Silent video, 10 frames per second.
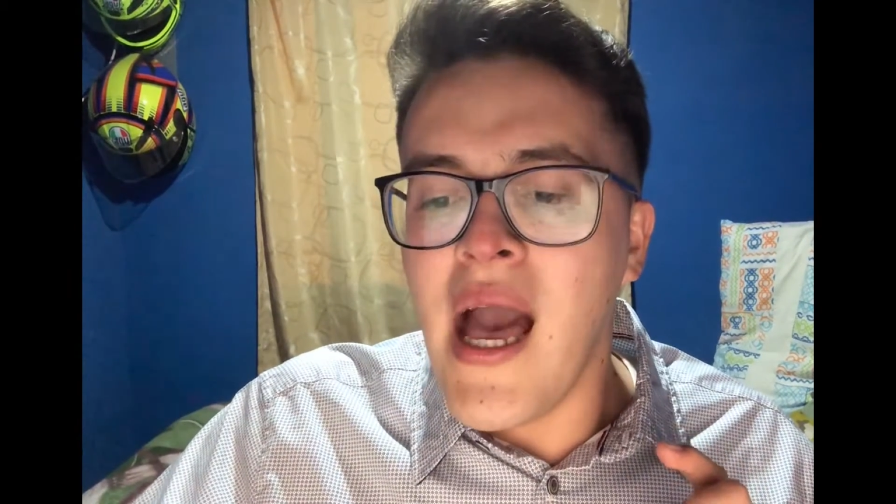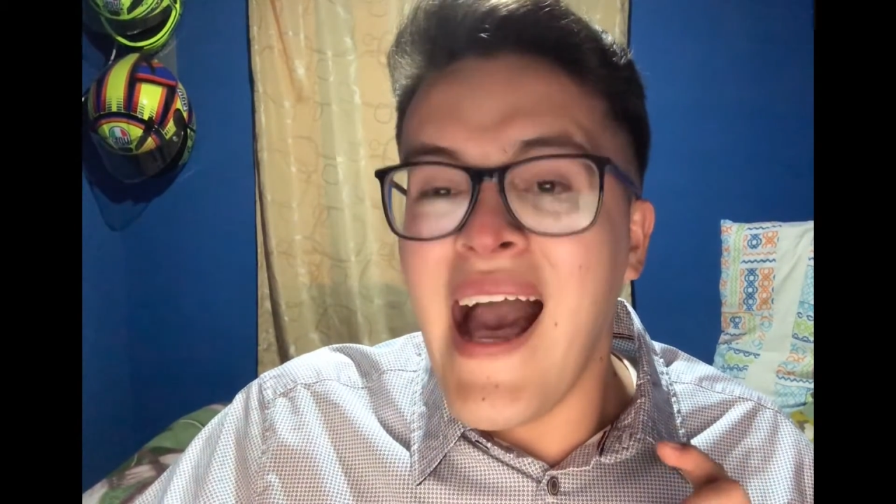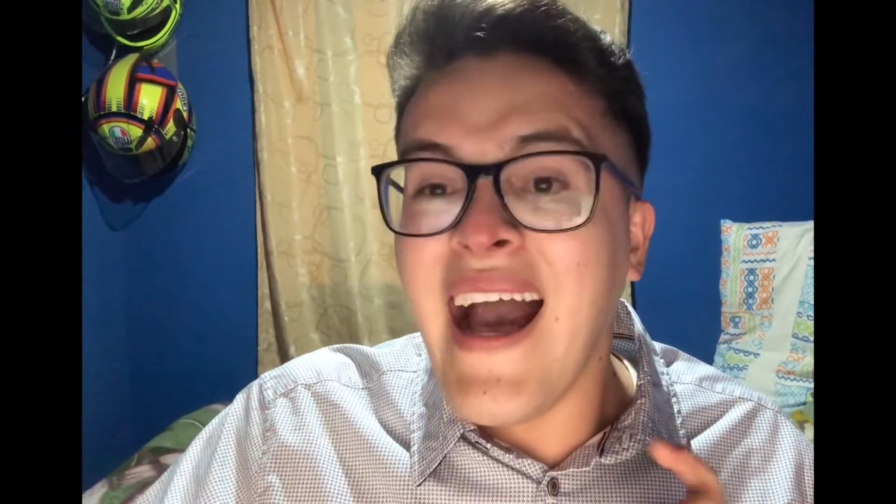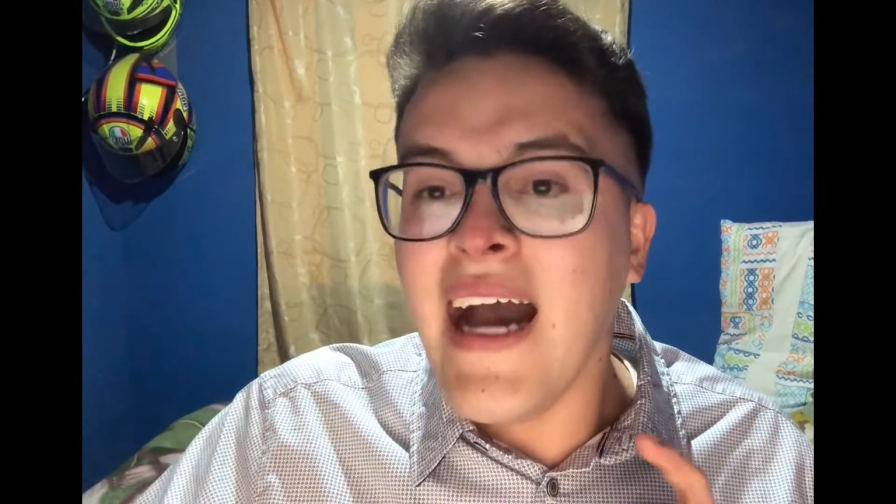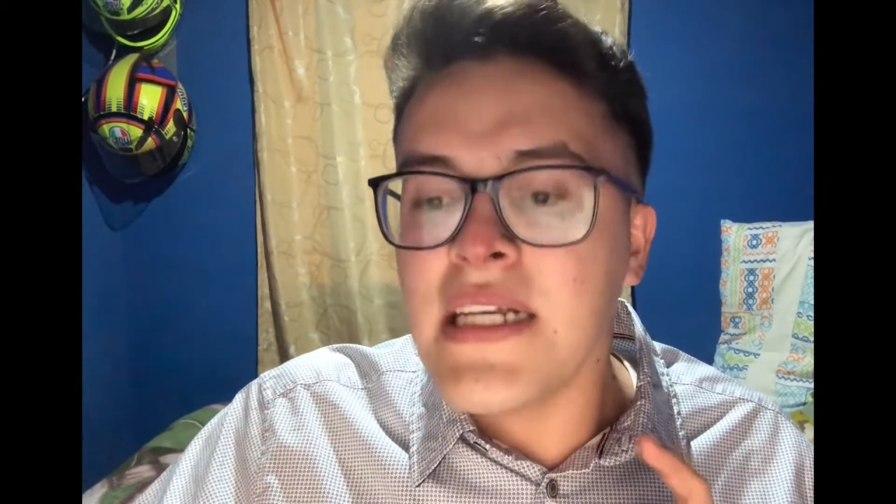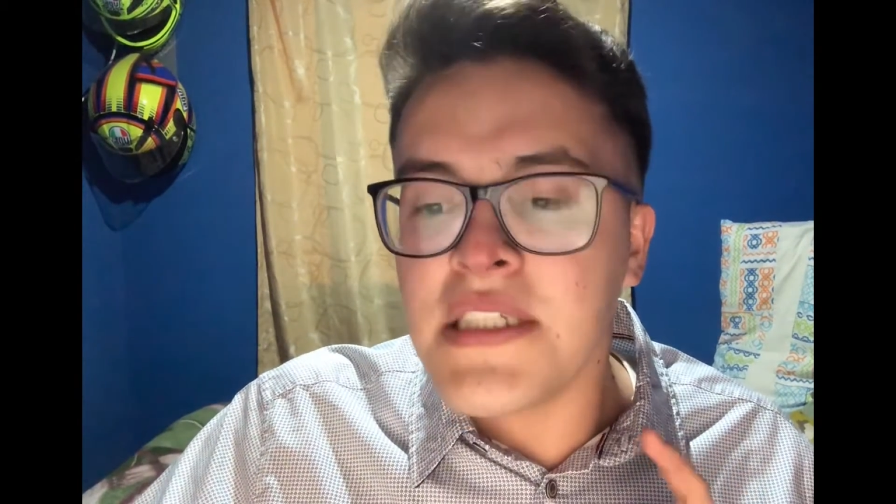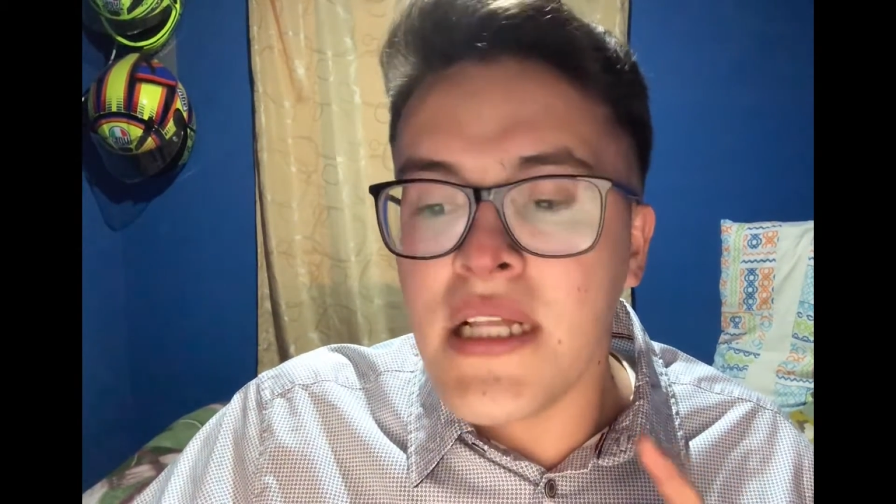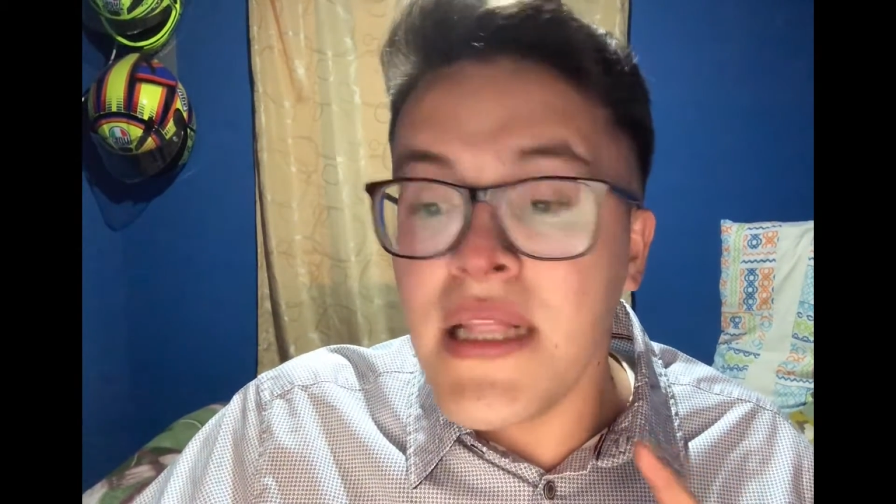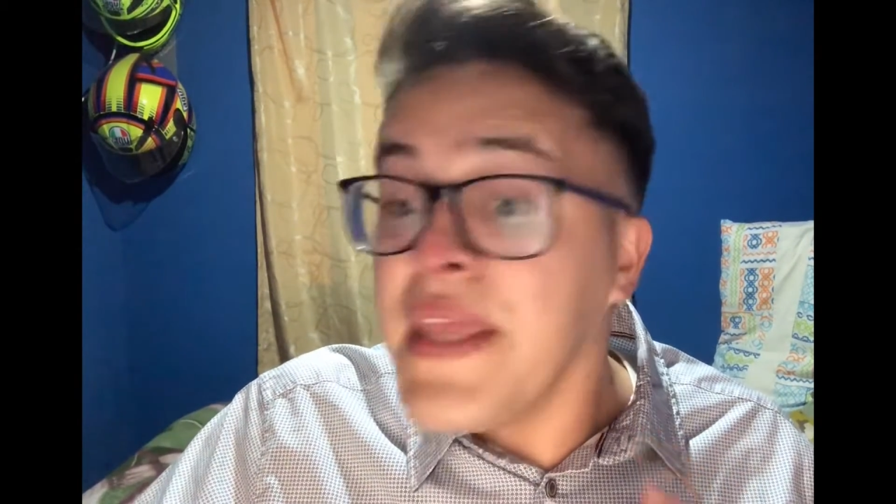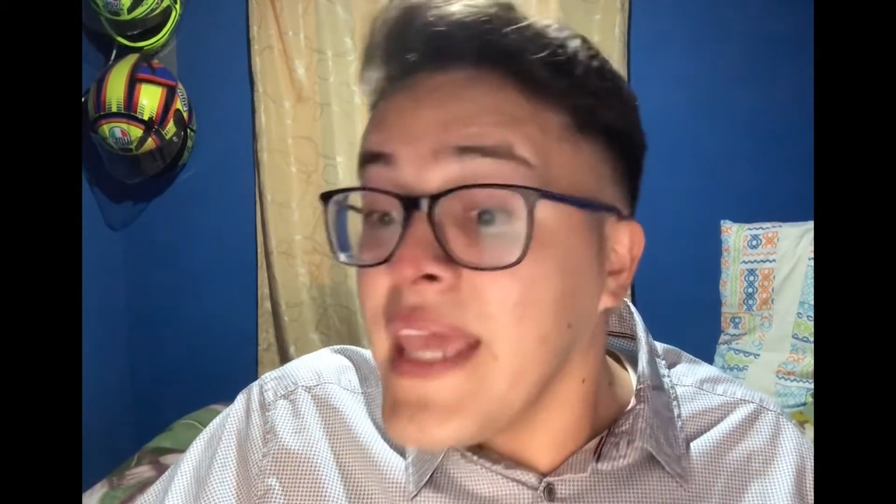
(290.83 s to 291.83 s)
as
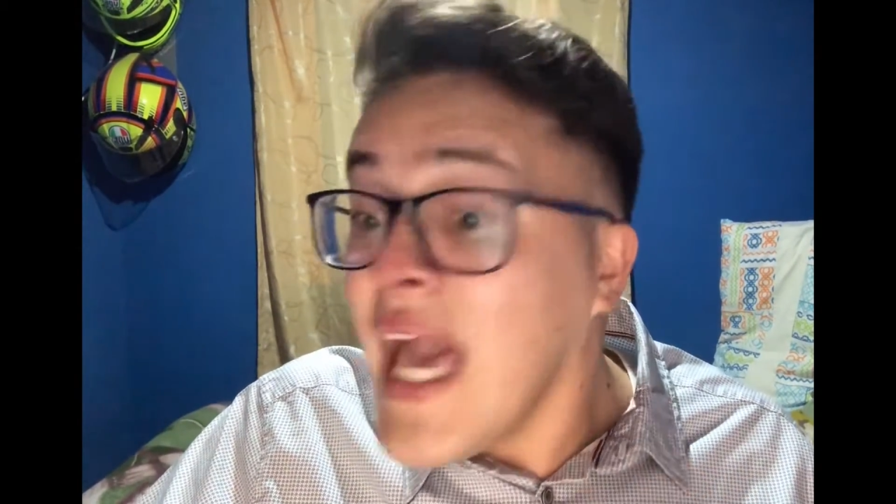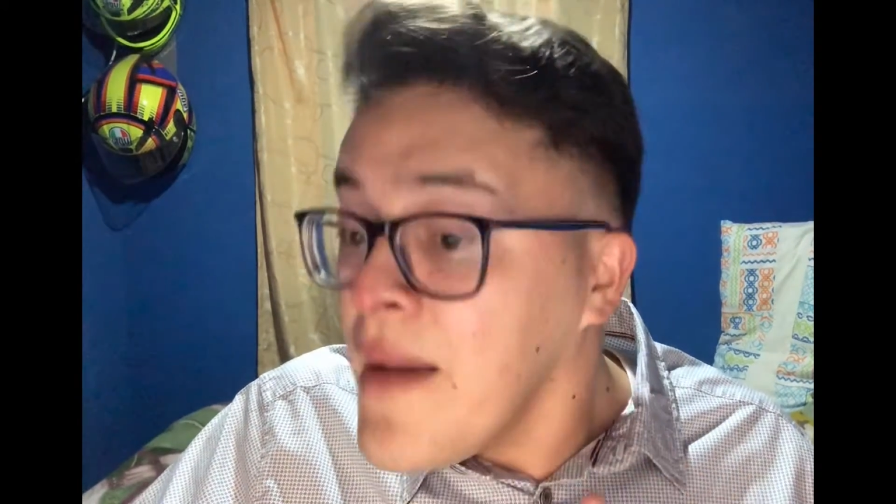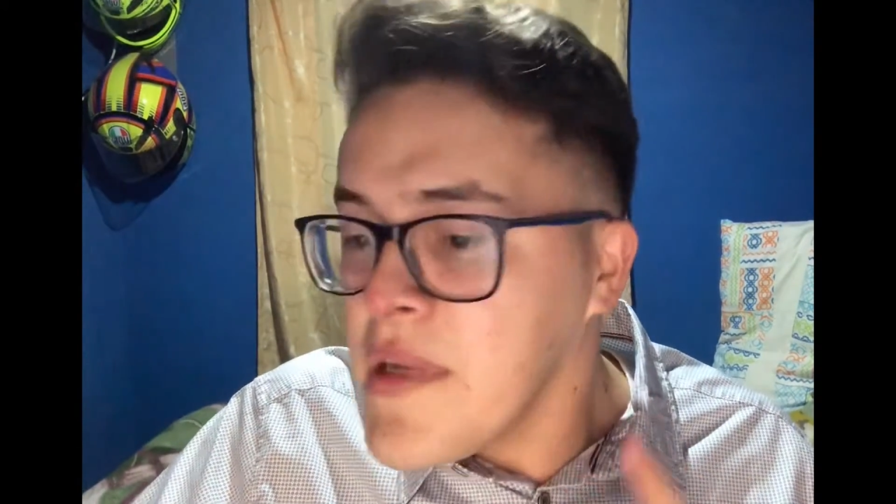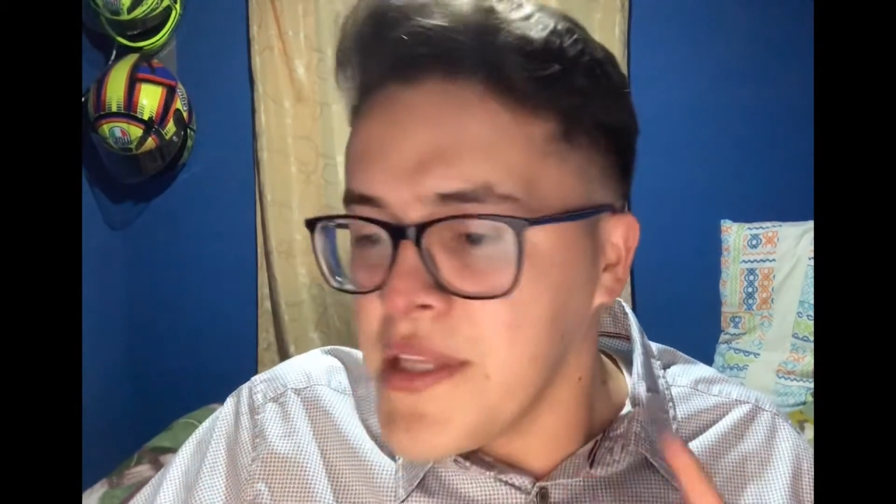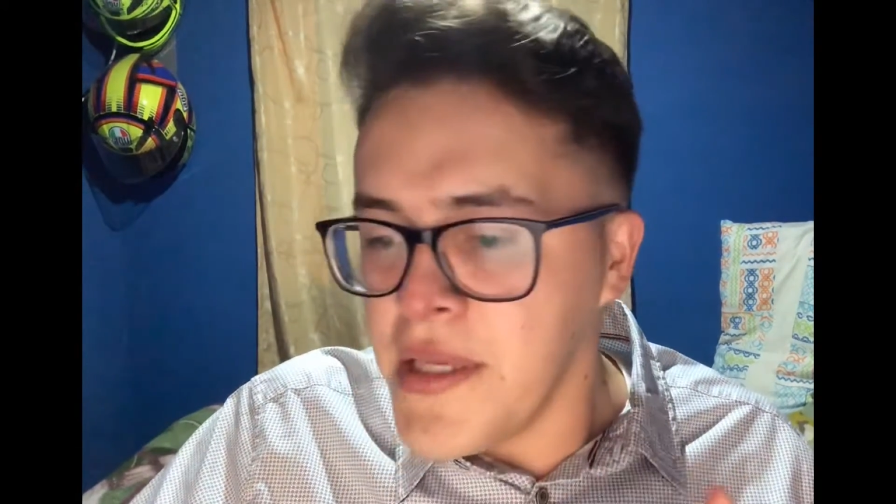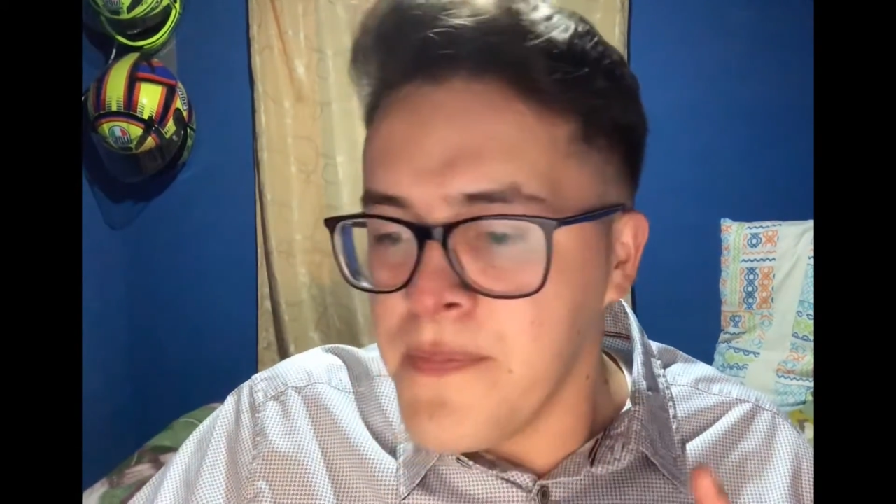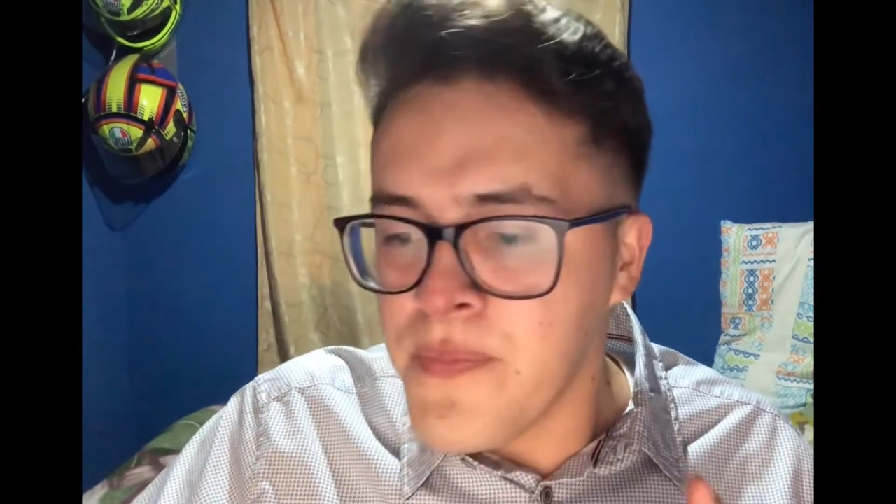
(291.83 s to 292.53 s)
liability,